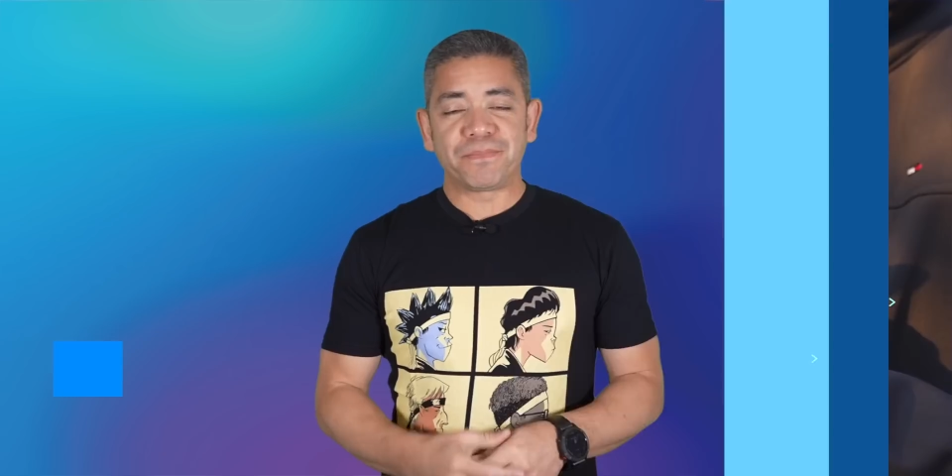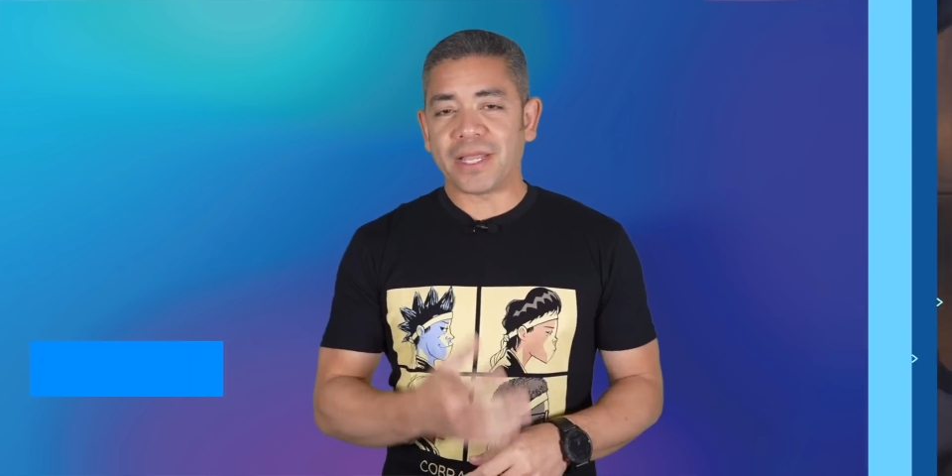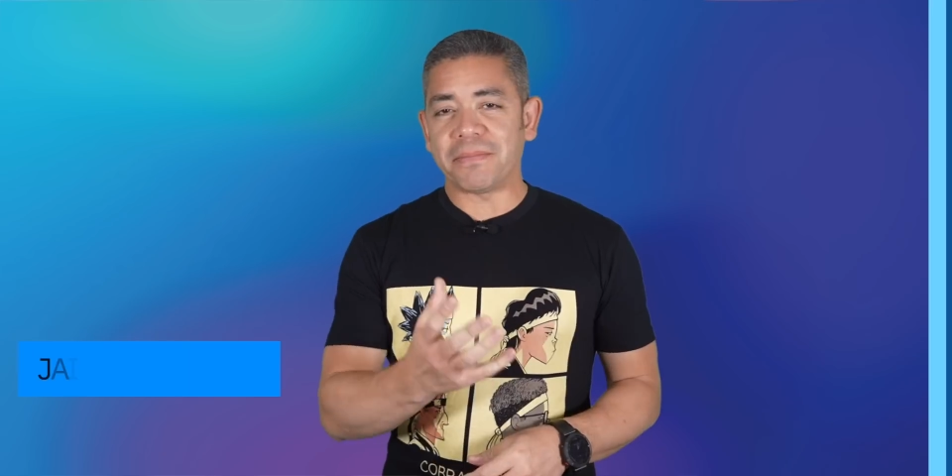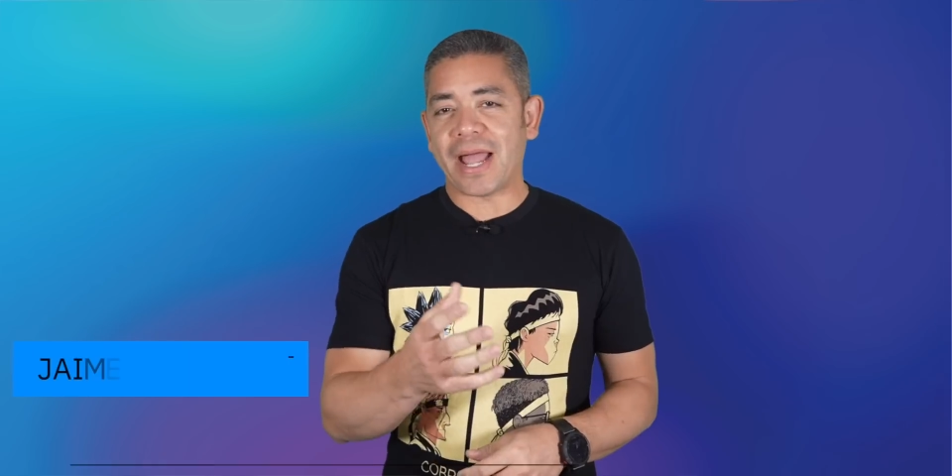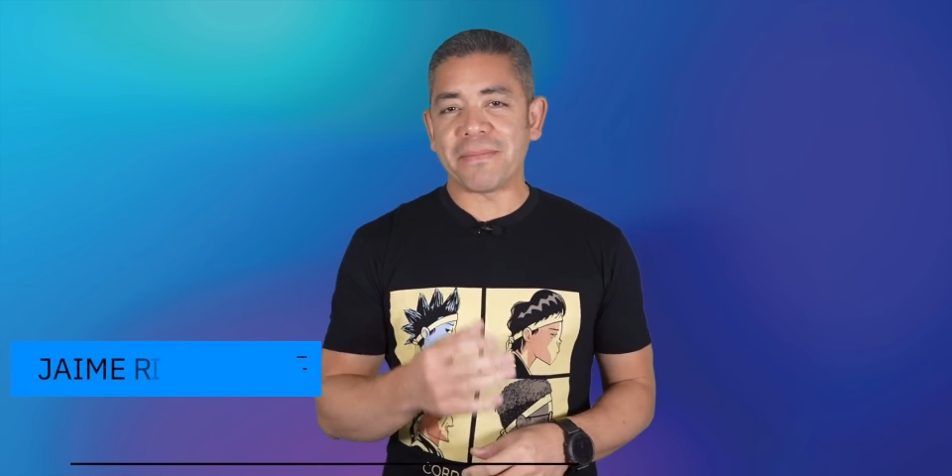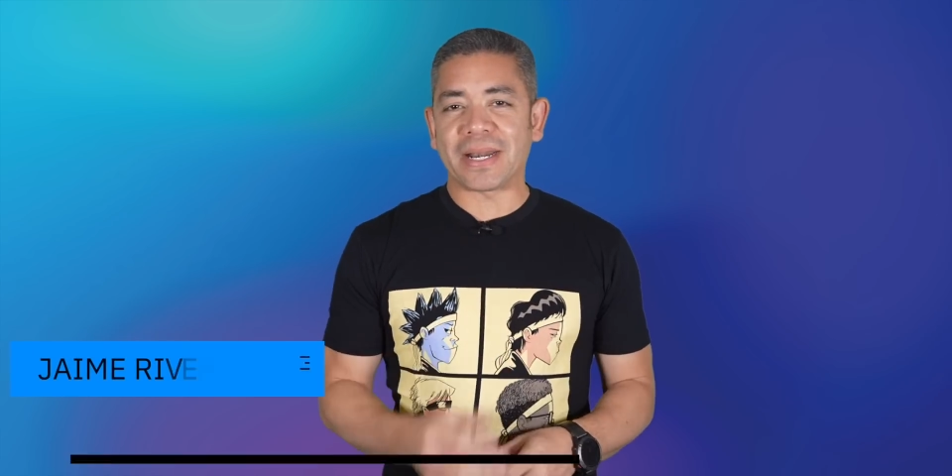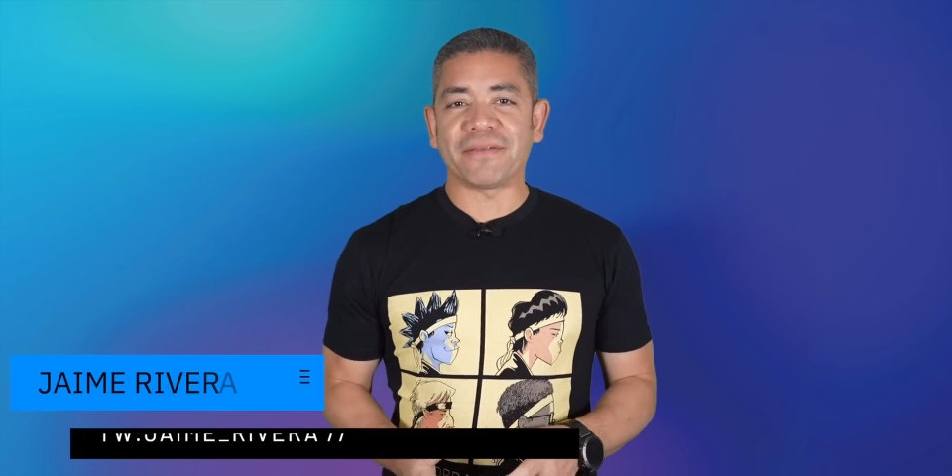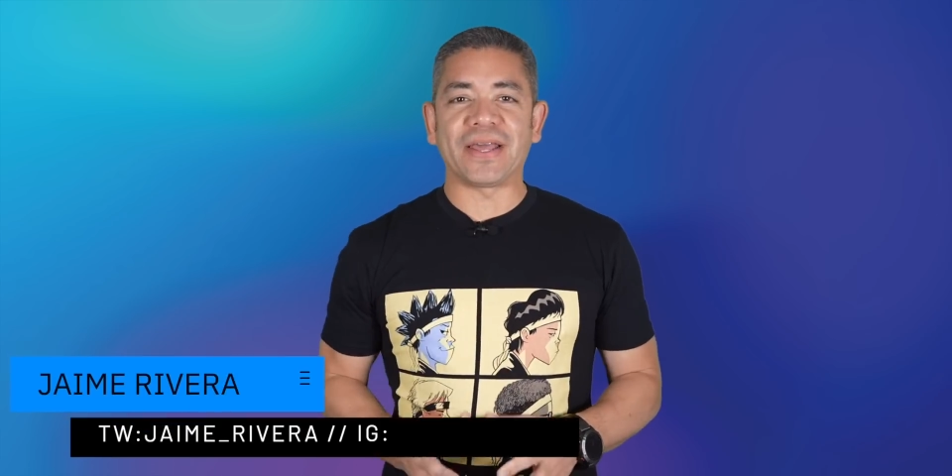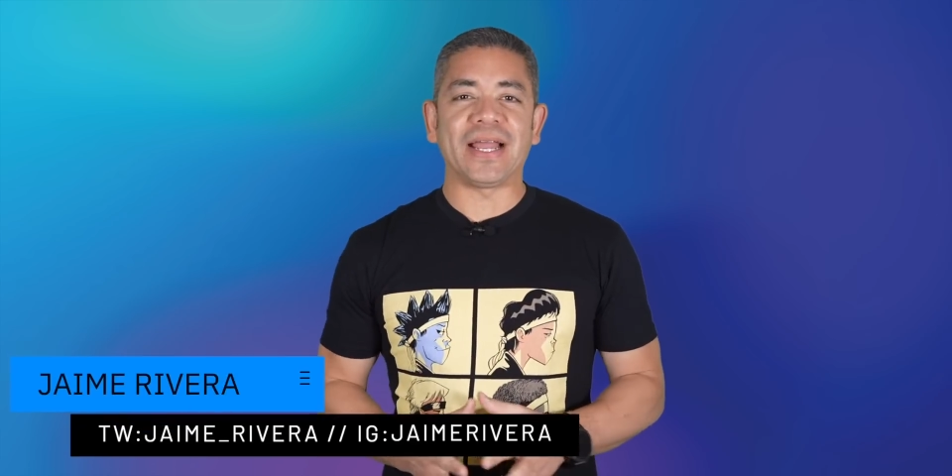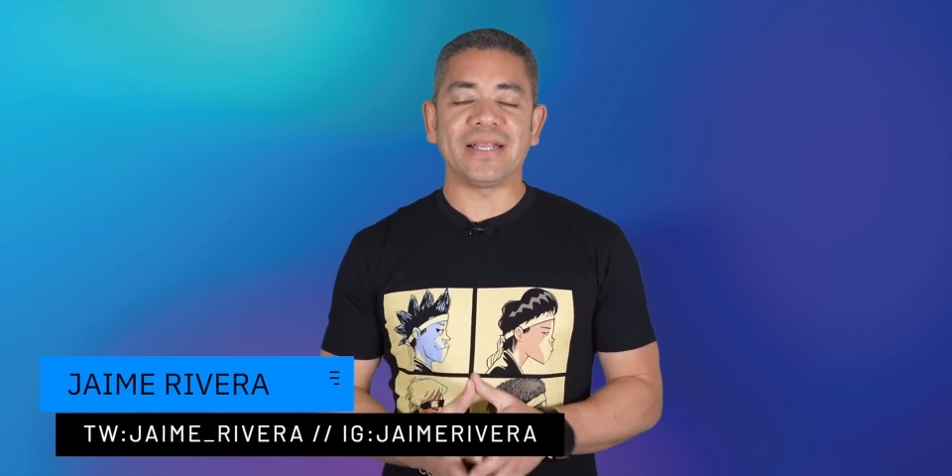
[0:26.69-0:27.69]
I'm Jaime
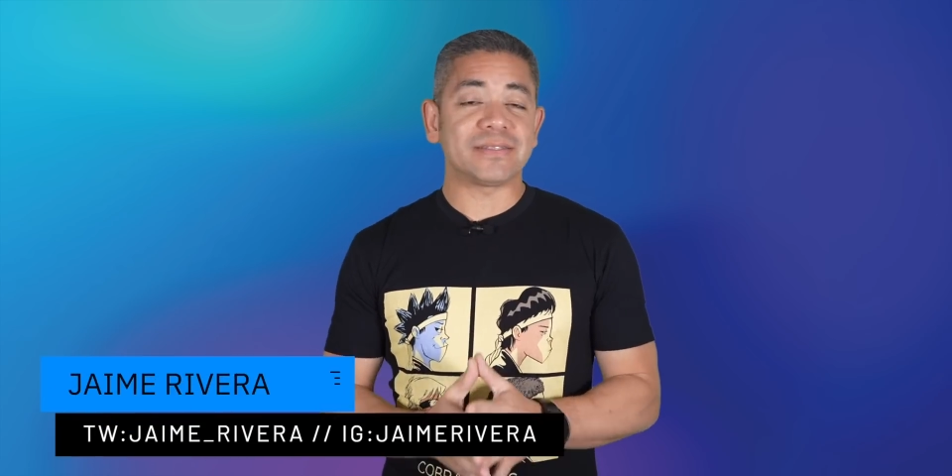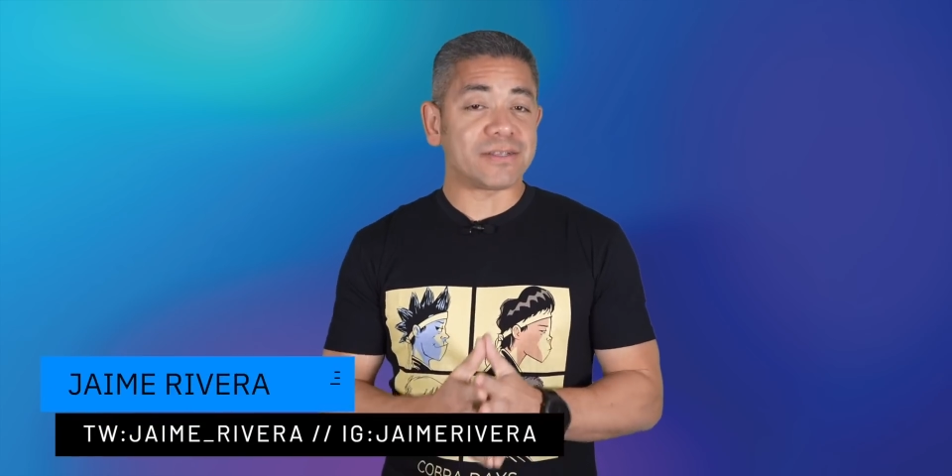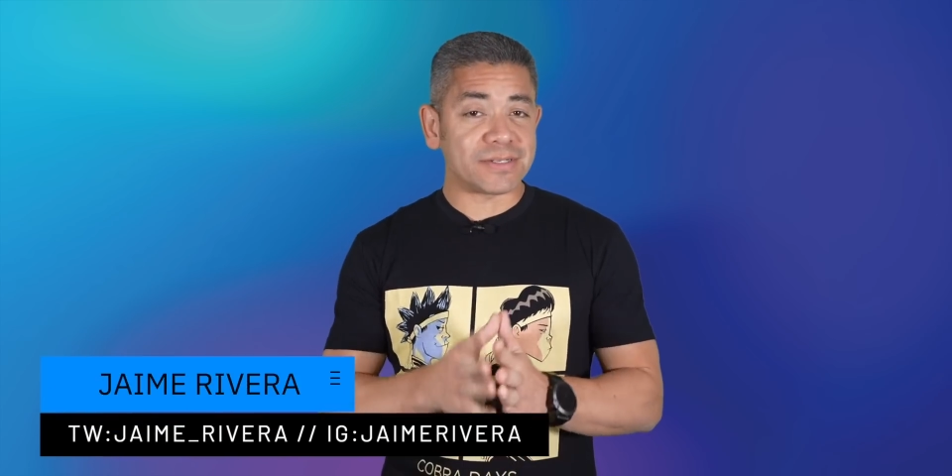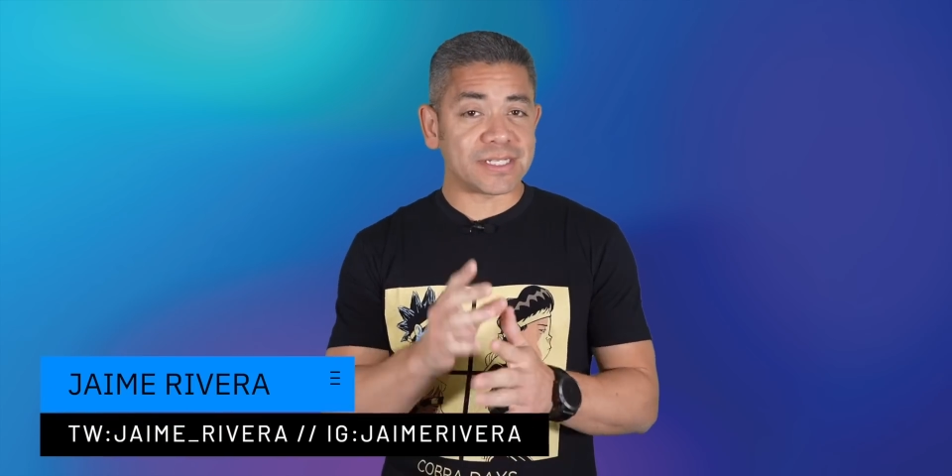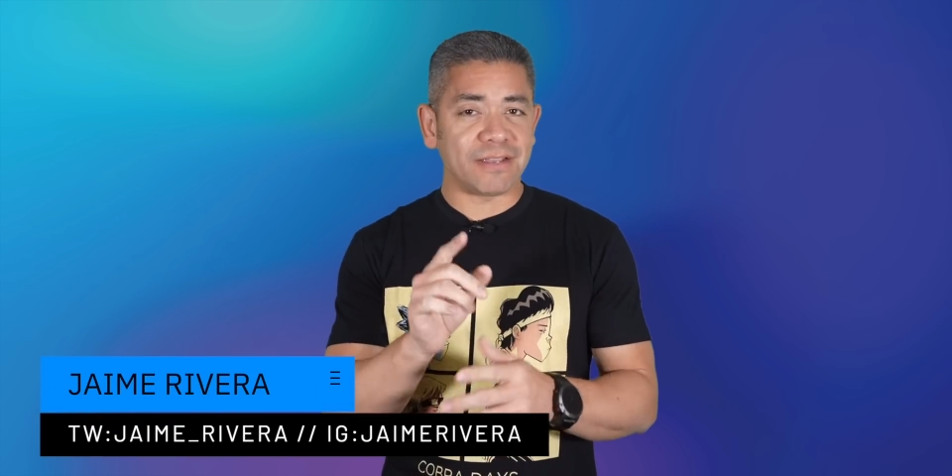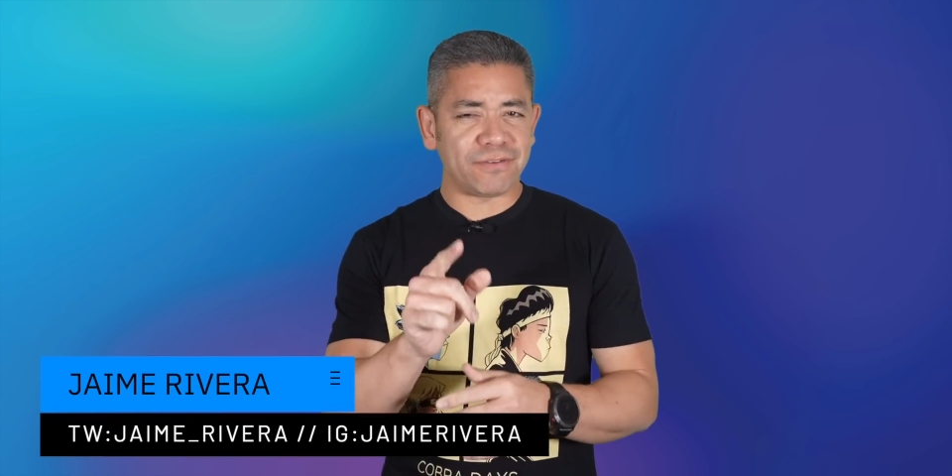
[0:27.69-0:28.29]
Rivera, and seriously,